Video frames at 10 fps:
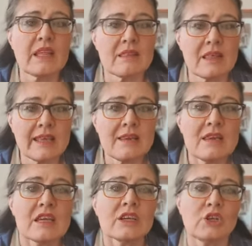
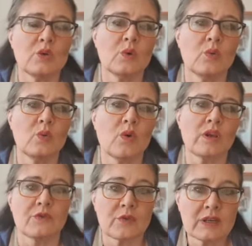then you will walk
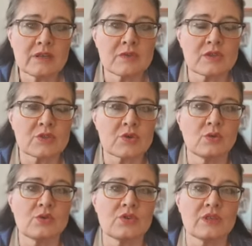in front of the
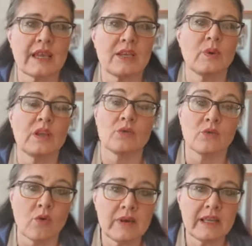school to the gate where you
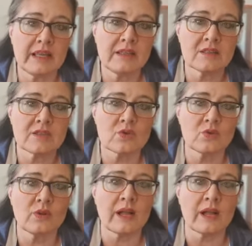normally enter school